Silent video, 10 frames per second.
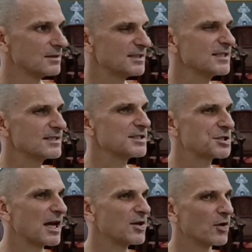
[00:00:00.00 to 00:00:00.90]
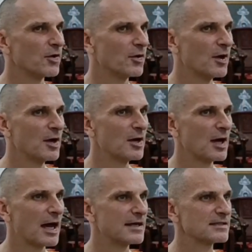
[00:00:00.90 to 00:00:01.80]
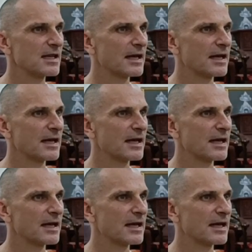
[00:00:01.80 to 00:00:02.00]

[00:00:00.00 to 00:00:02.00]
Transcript: Just the shadow. And it's